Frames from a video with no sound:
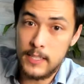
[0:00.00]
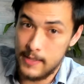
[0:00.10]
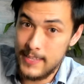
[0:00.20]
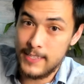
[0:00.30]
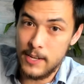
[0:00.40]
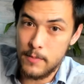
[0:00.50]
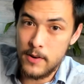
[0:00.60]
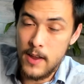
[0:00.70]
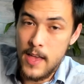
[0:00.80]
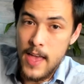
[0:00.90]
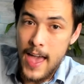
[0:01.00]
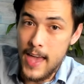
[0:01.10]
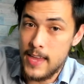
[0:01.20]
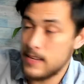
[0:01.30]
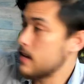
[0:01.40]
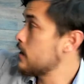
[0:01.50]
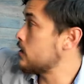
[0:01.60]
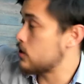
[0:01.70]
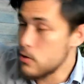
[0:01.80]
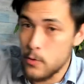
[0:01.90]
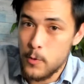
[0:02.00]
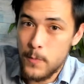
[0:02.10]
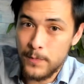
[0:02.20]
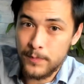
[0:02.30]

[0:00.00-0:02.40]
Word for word: to this number and you